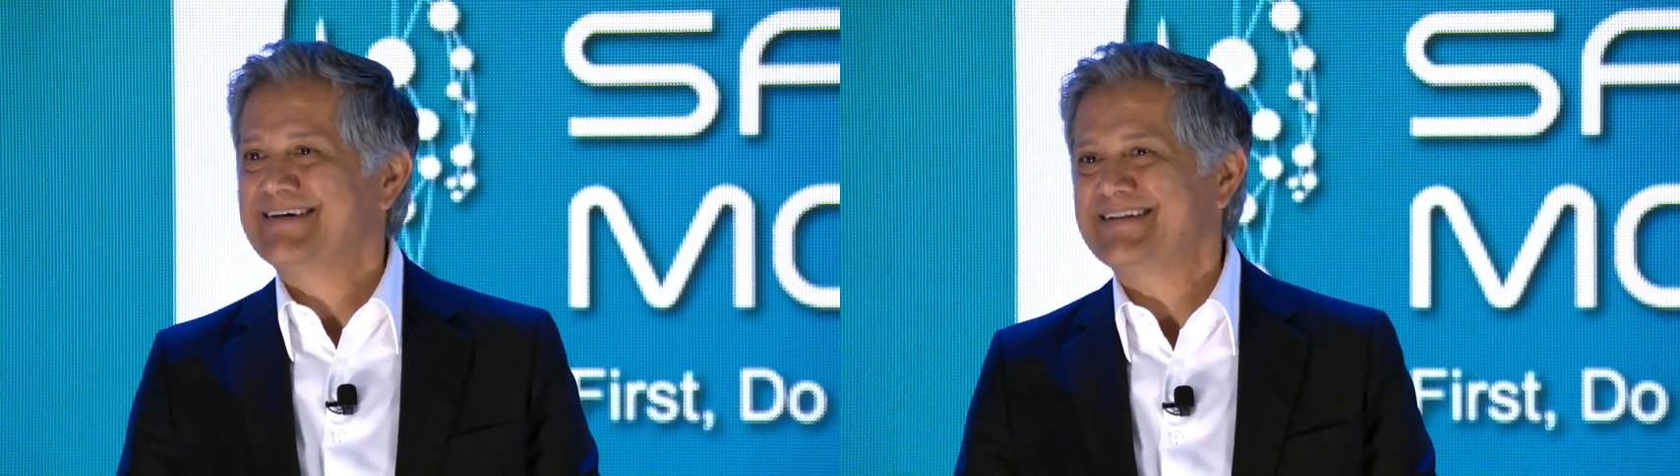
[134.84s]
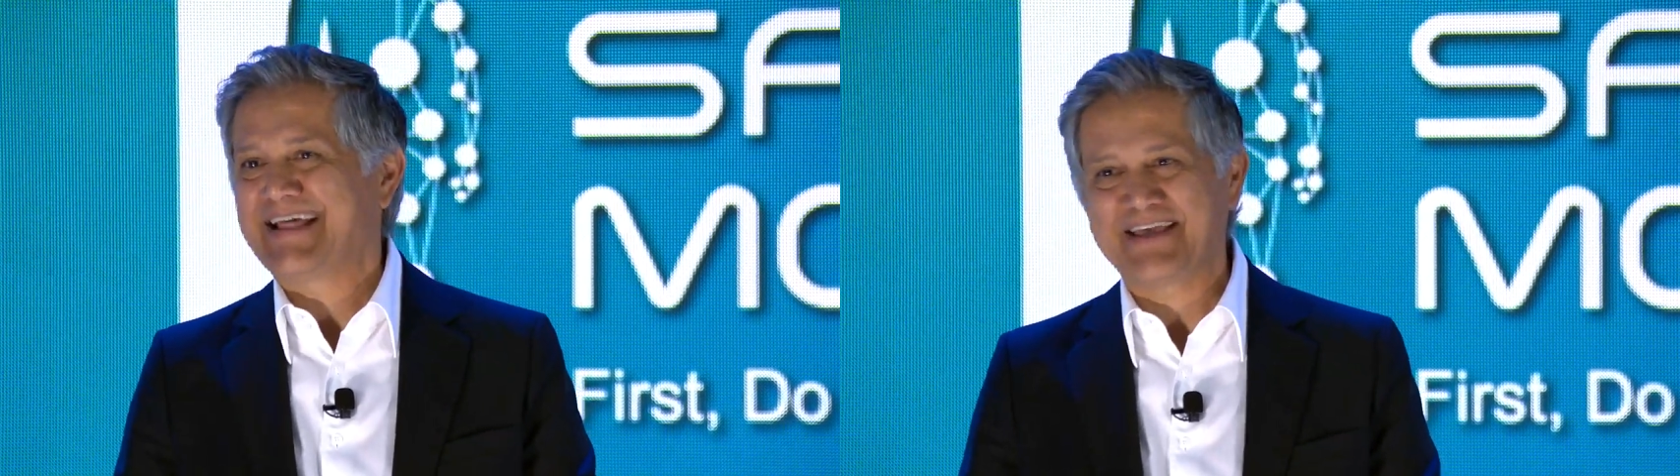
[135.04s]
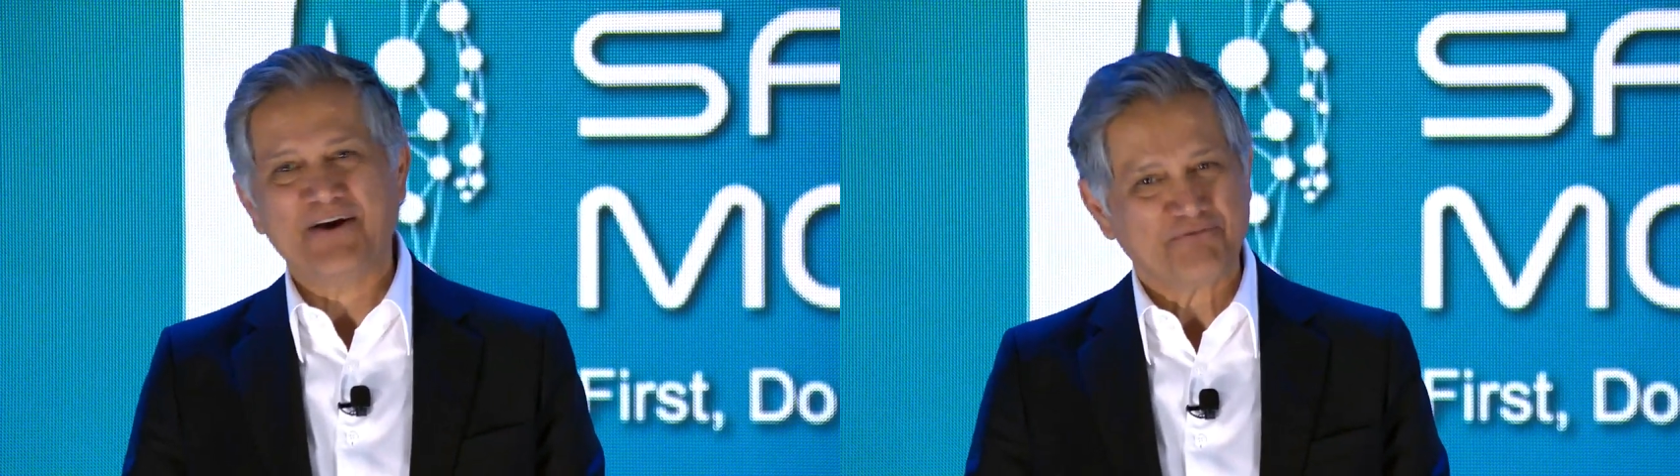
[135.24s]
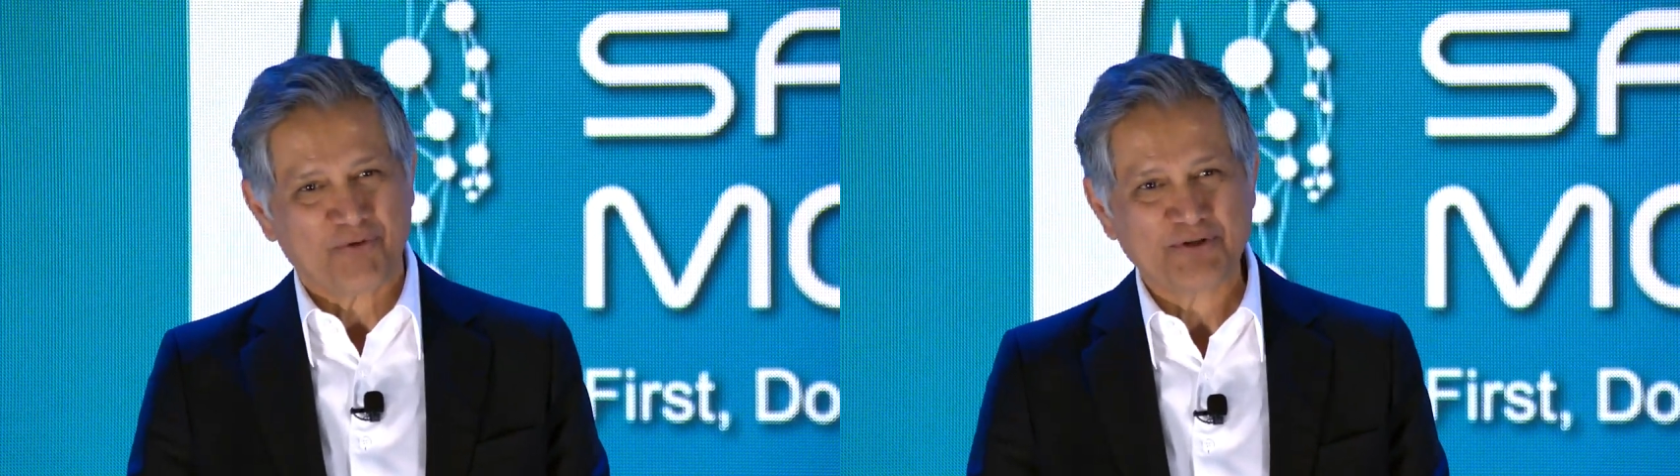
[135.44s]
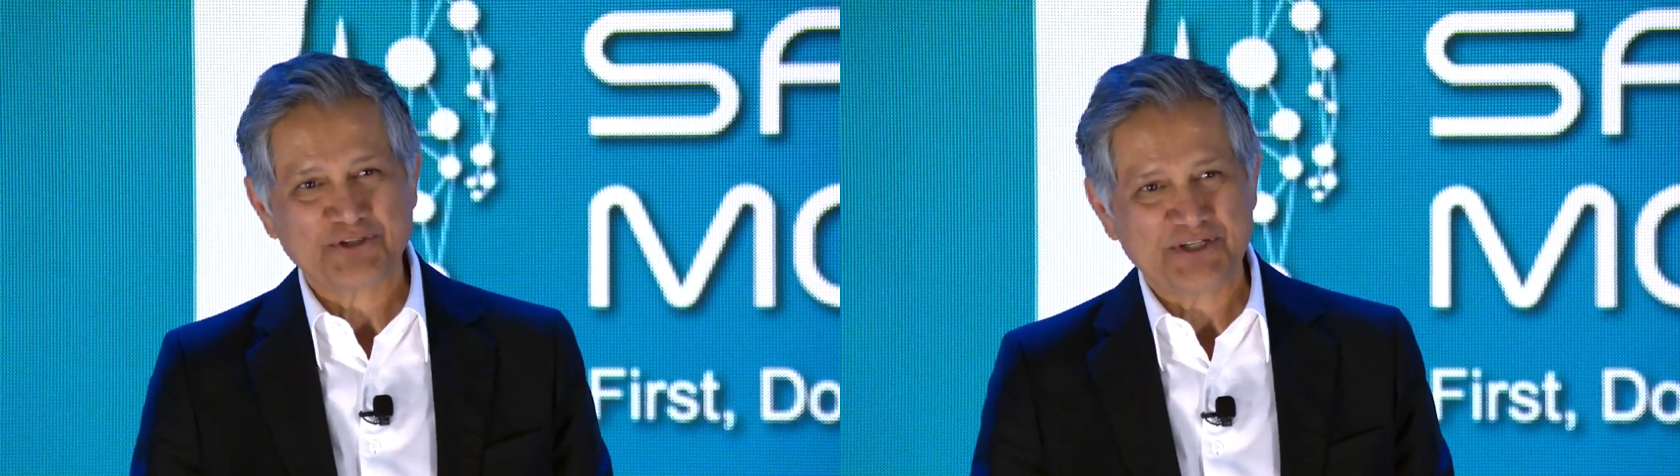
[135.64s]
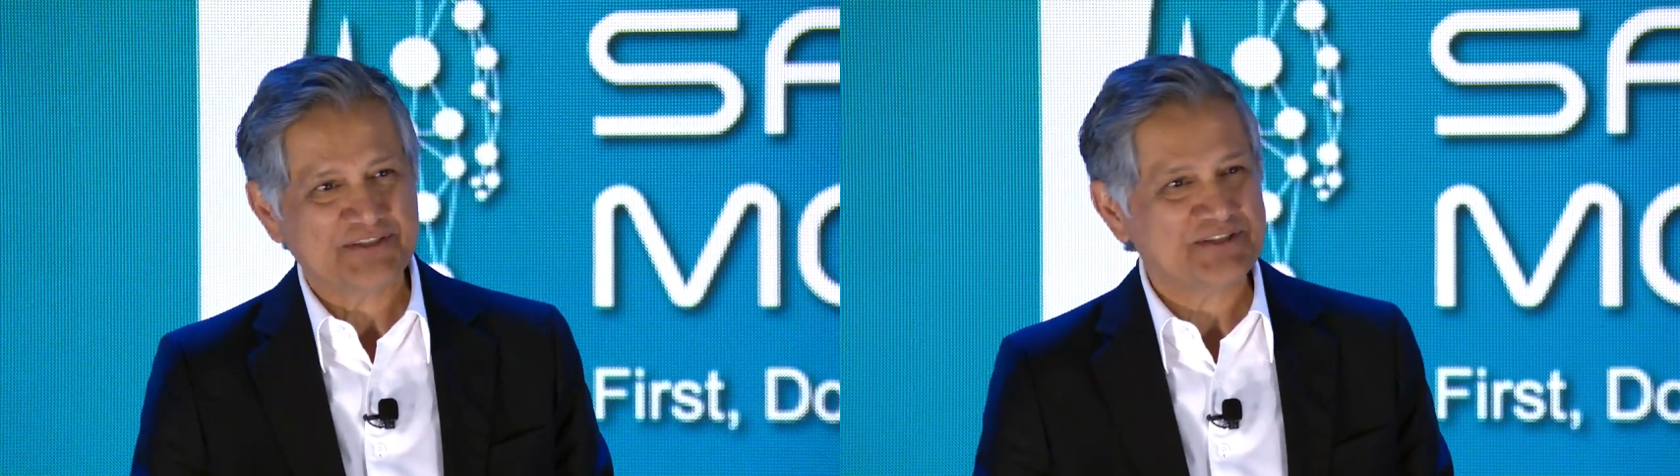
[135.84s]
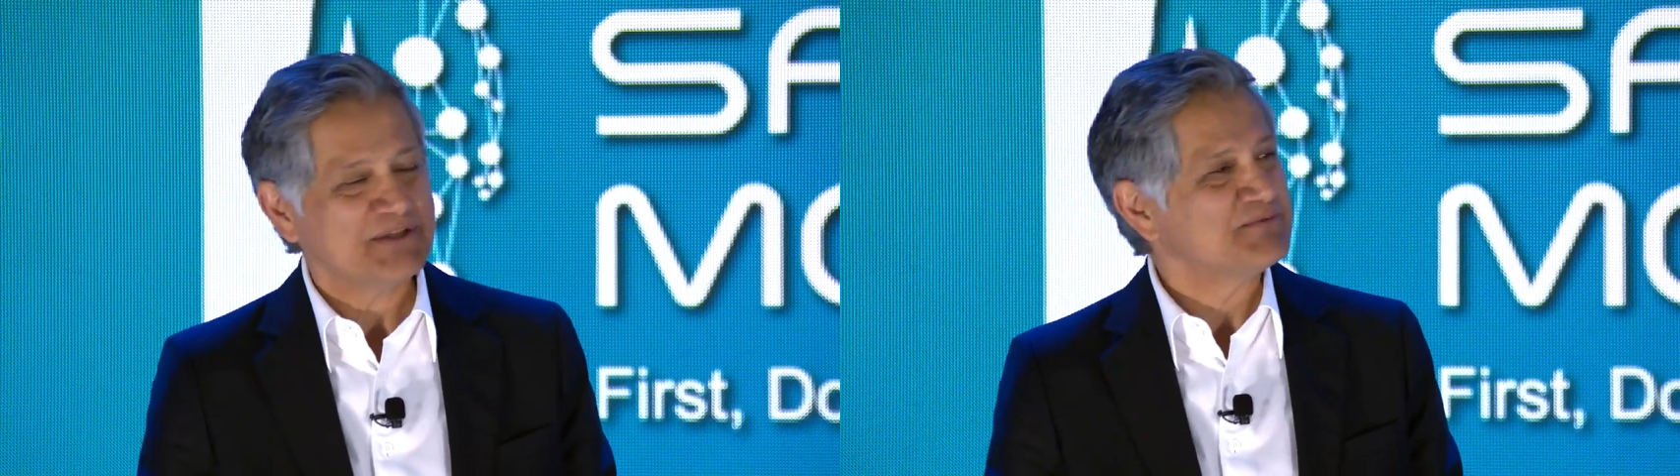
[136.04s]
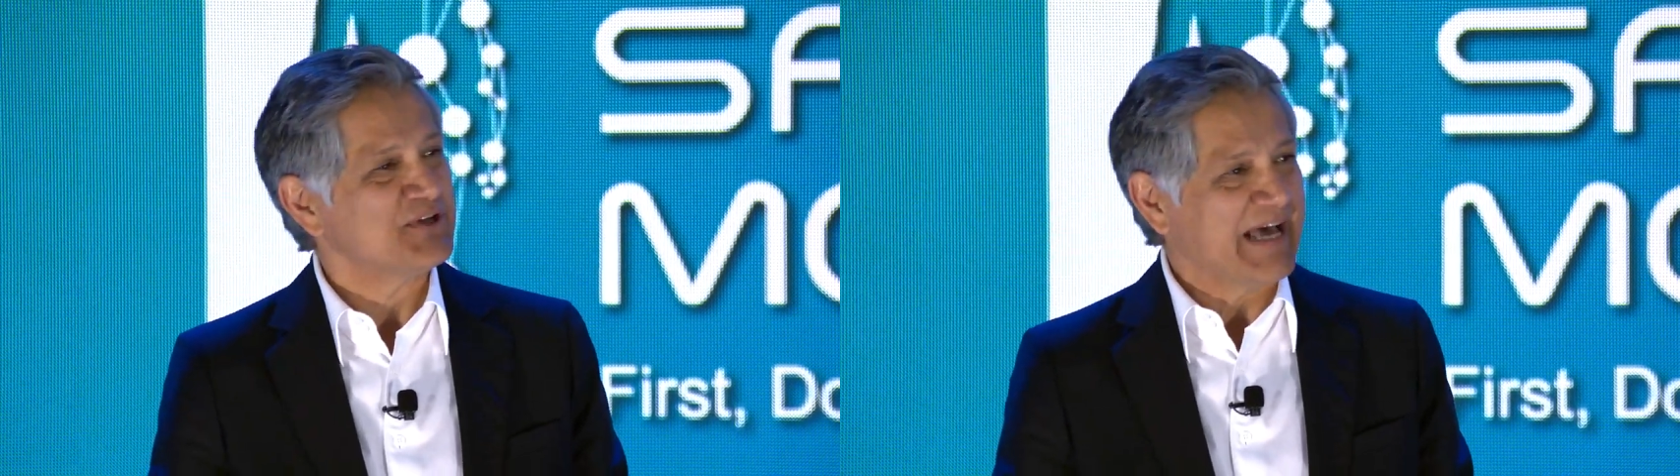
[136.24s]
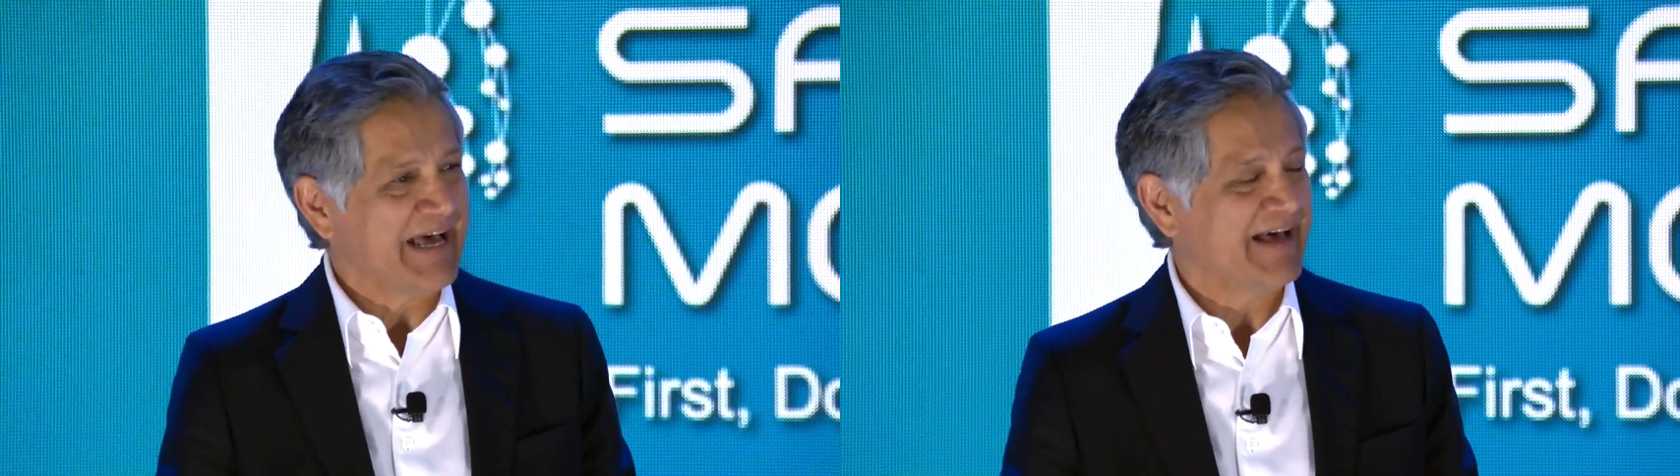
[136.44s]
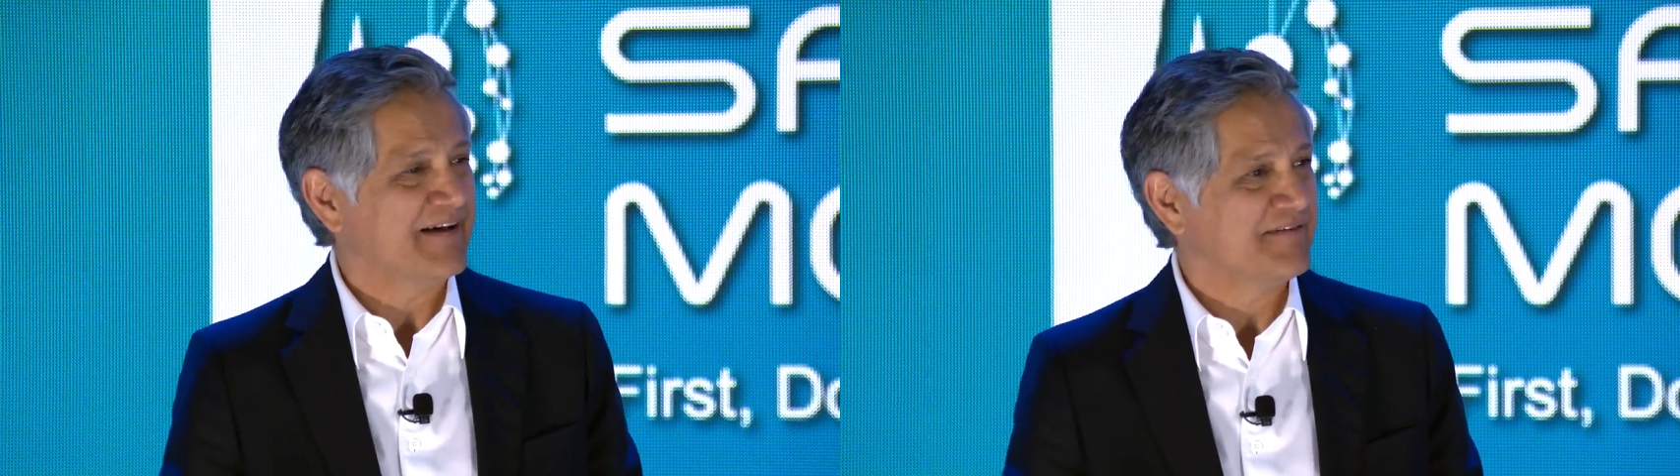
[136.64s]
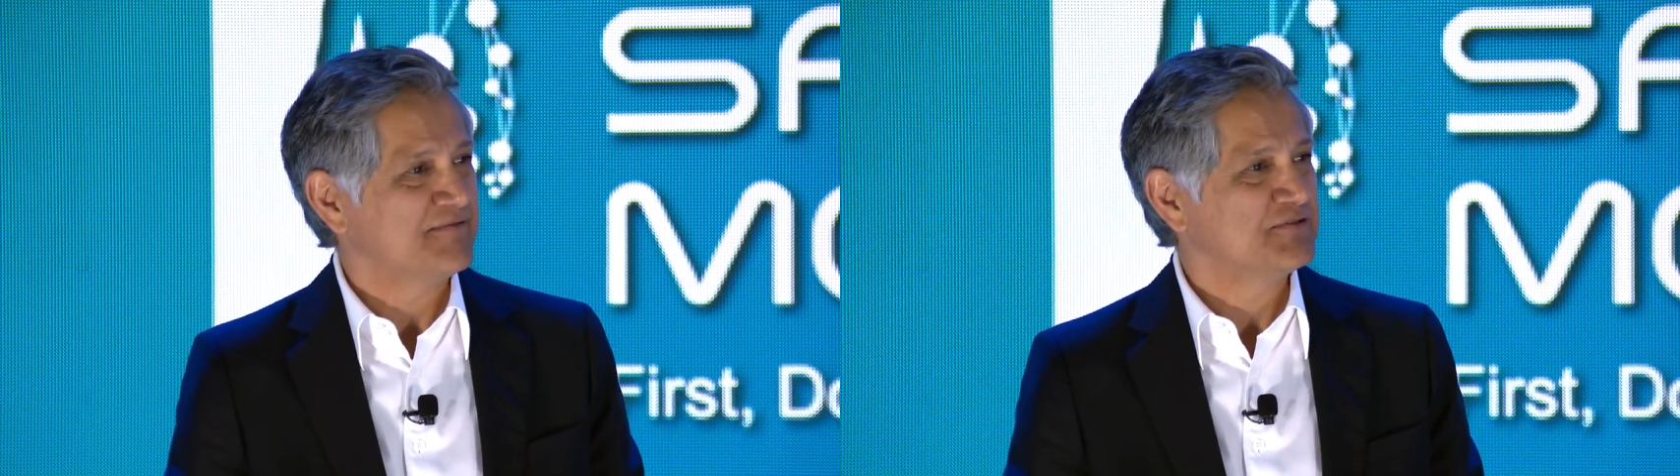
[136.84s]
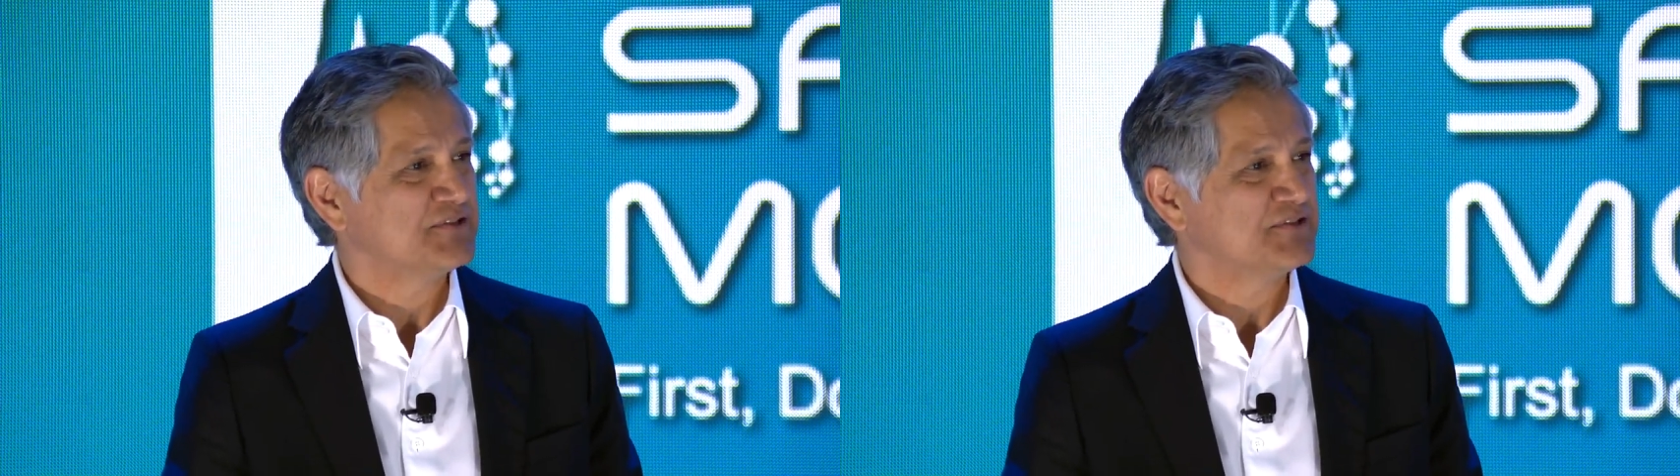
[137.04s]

like unfortunately it seems to have,